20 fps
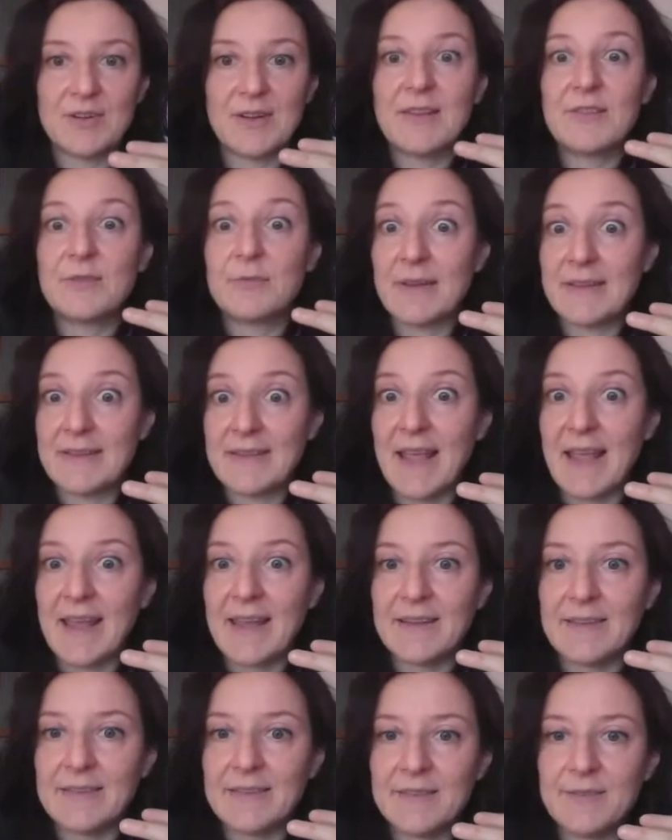is
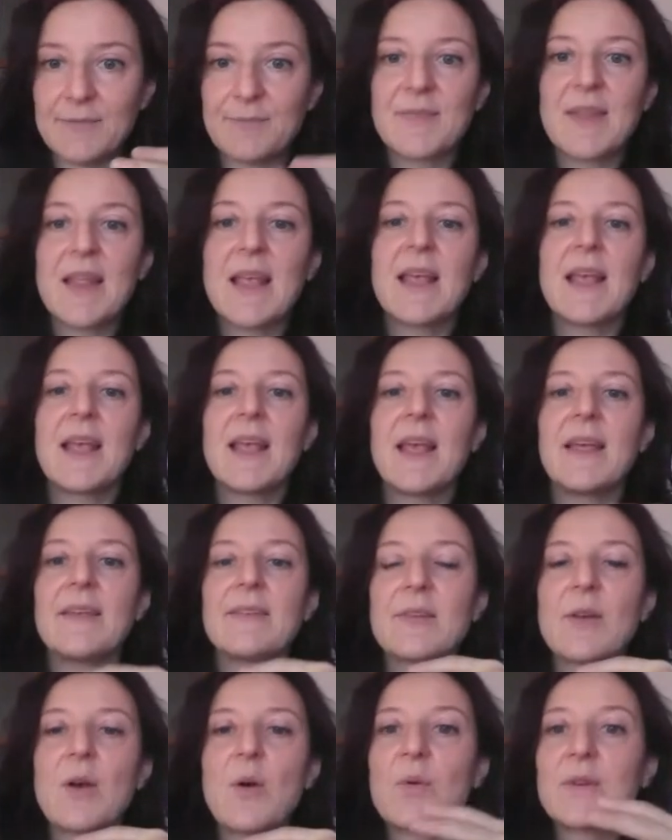retained. And
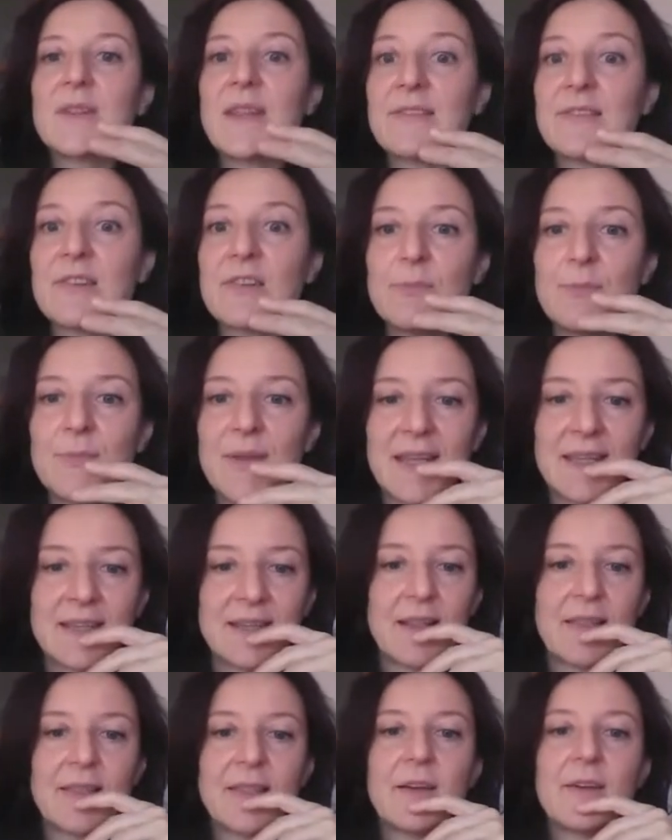so what does this
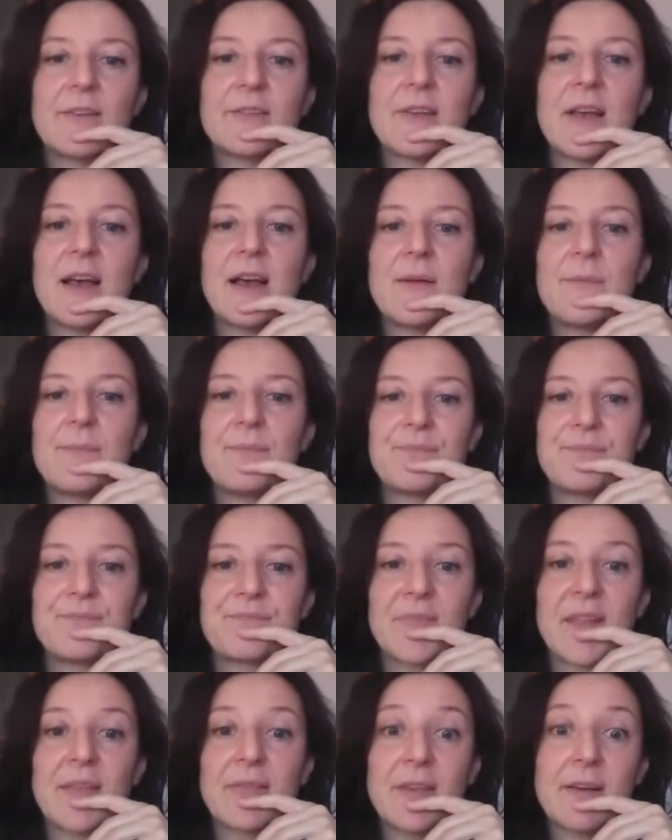mean? There
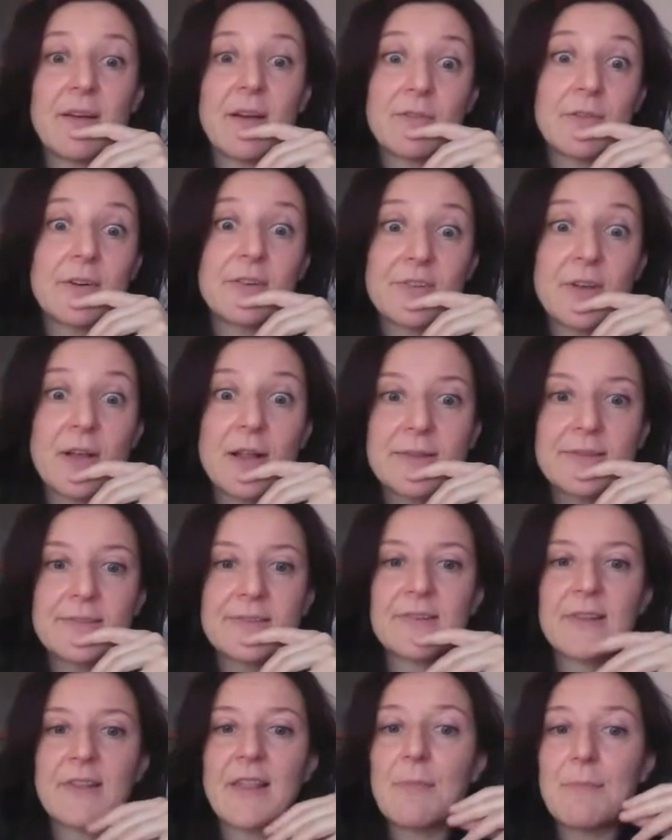are
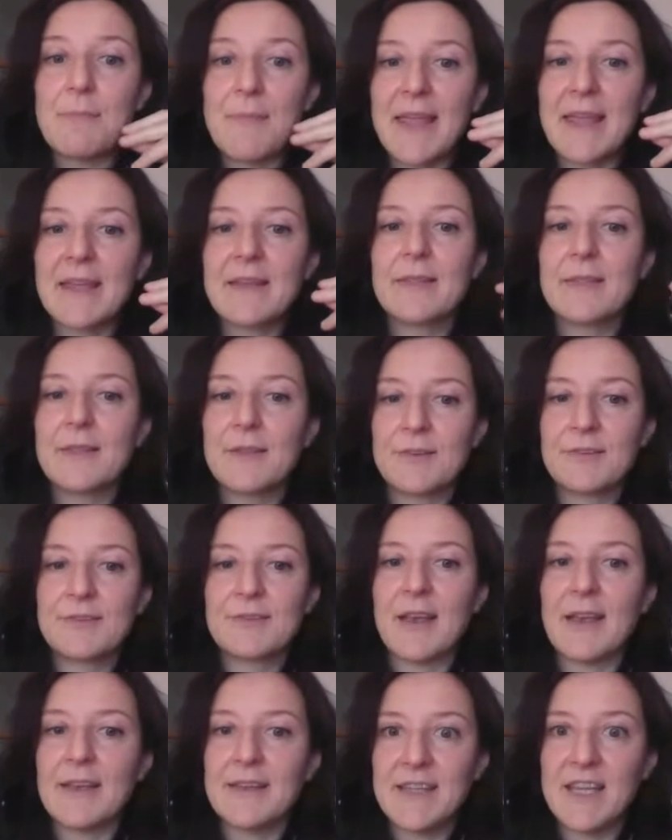results that make this
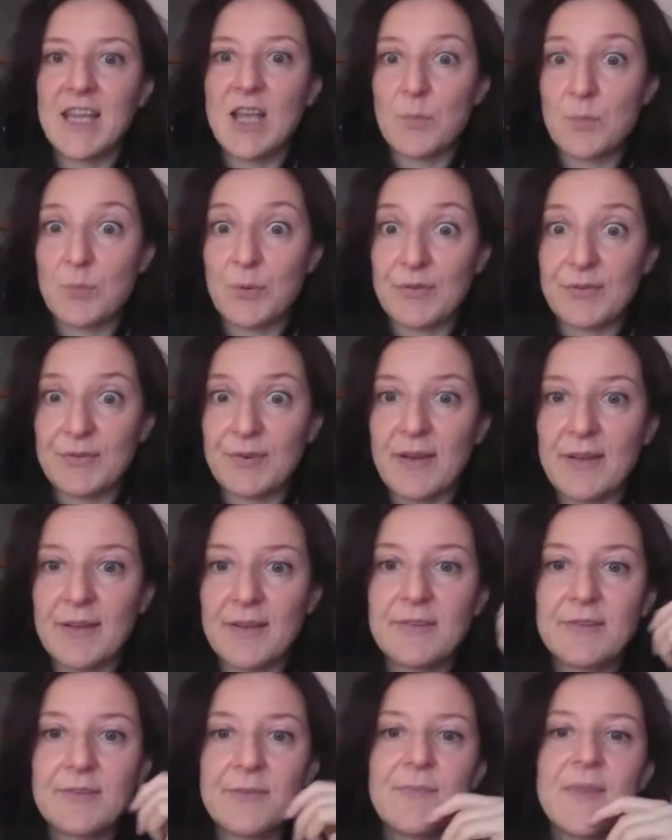idea
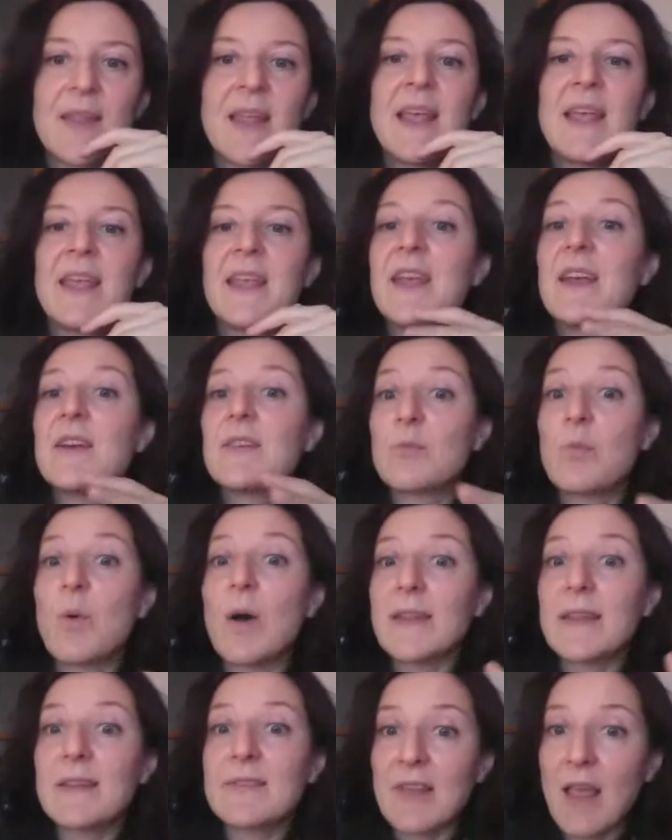precise. Here's
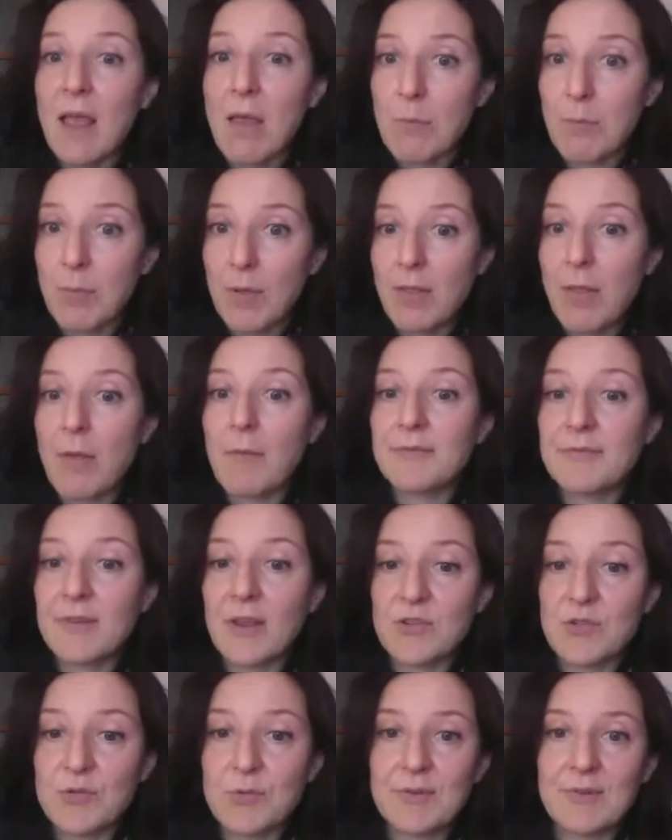one example of
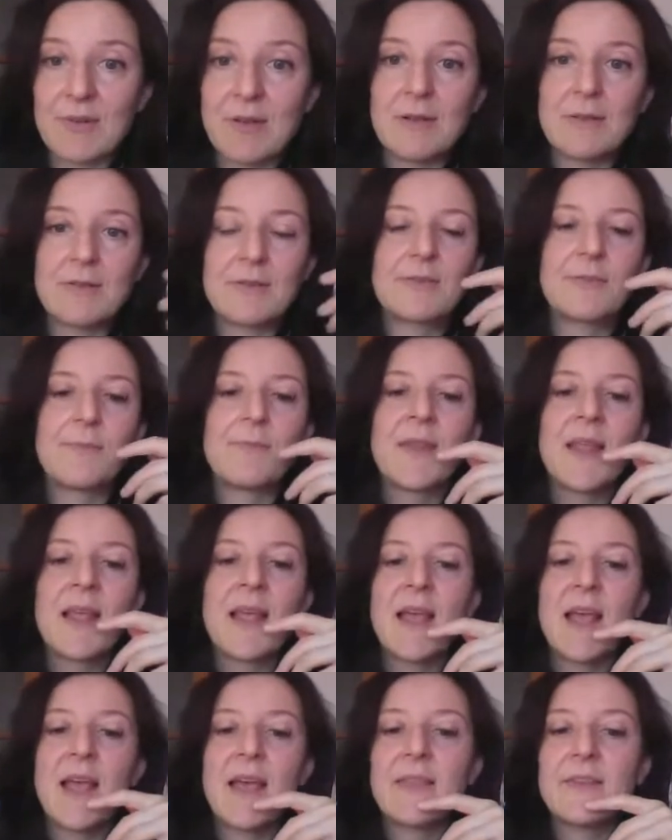such results.
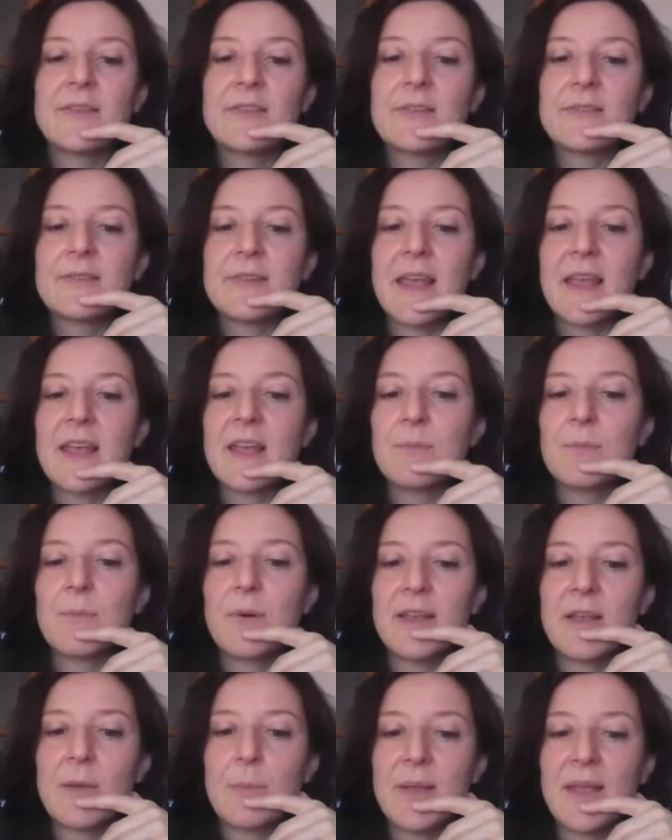And this is taken
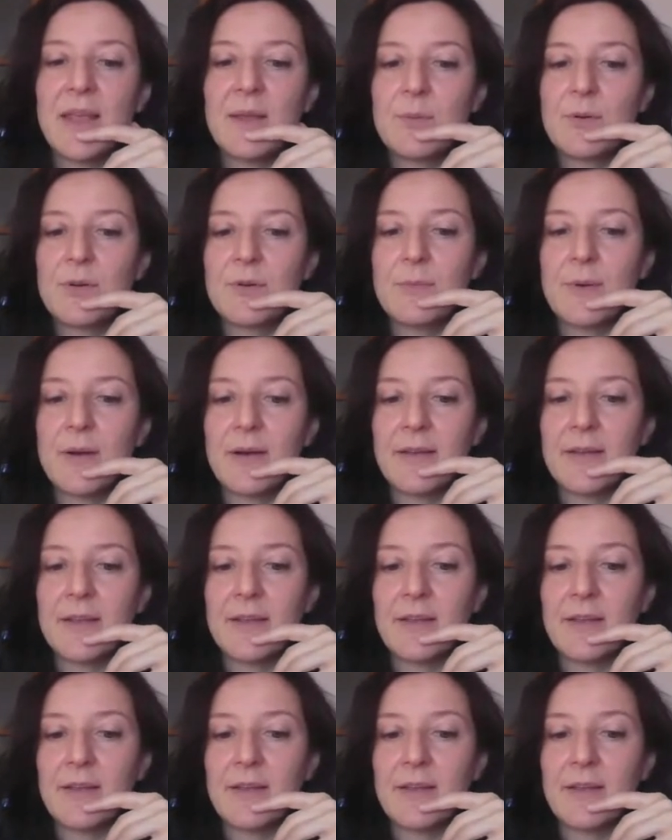by a paper by